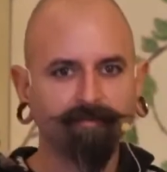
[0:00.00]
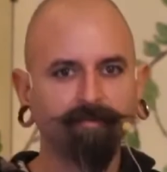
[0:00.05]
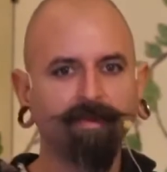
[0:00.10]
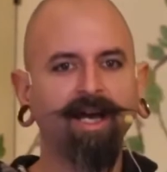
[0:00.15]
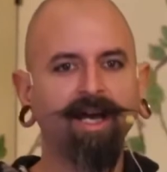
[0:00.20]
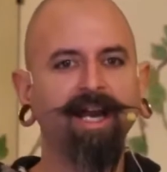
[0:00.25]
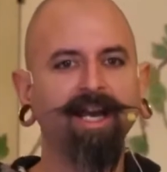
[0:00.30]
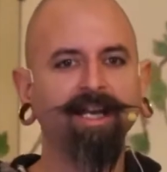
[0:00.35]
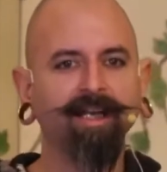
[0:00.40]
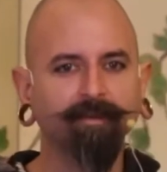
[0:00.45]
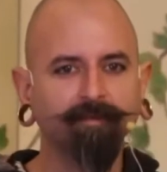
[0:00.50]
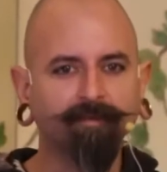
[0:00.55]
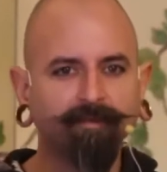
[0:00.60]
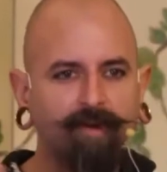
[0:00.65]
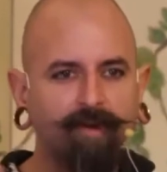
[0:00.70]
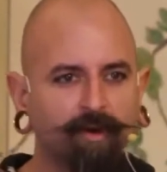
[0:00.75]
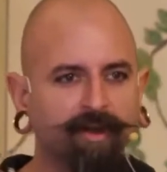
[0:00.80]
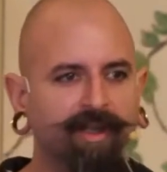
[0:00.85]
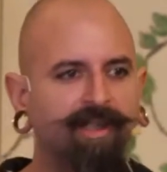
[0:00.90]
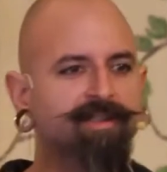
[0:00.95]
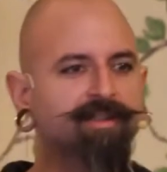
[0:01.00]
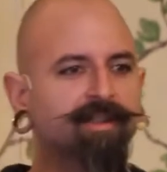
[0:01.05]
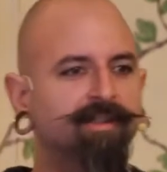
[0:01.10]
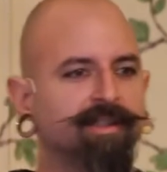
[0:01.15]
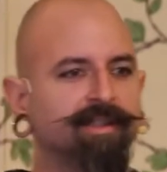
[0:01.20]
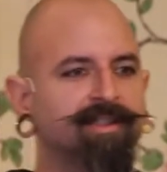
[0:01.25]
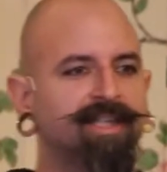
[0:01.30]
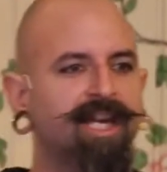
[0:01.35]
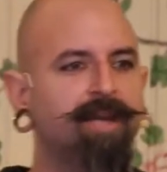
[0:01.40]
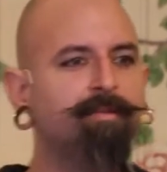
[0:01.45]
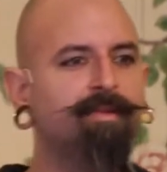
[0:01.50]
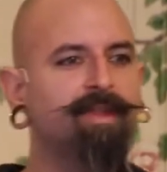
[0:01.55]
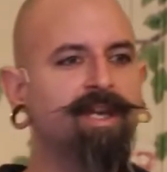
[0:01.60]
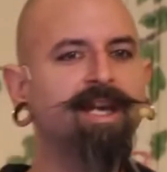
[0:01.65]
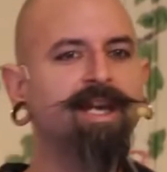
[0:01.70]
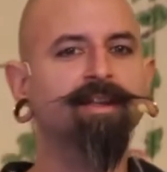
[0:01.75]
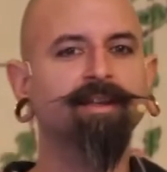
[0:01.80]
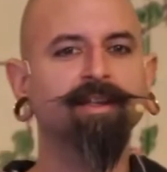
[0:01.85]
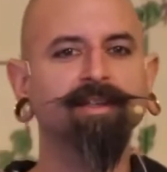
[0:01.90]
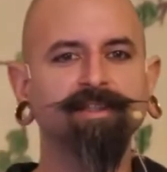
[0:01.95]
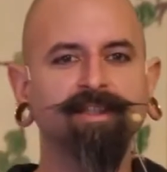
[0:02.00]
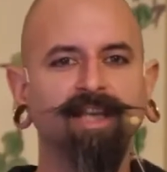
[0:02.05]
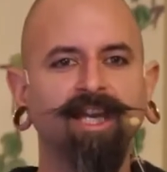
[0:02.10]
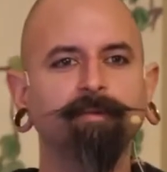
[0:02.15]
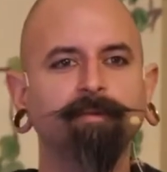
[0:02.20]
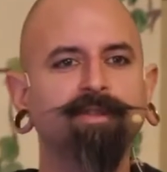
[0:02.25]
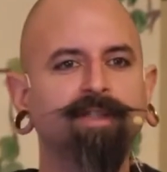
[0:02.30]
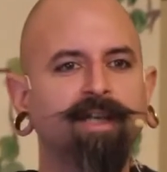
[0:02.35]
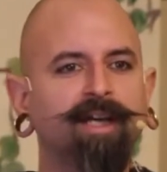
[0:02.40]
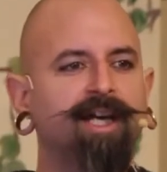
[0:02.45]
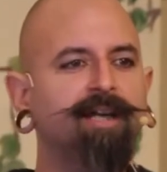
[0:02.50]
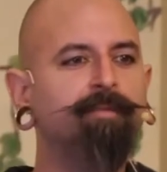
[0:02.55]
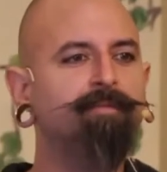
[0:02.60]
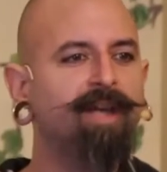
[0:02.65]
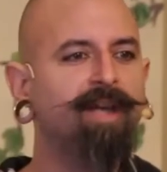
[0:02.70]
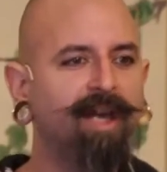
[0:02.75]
mind and focus on the same thing at the same time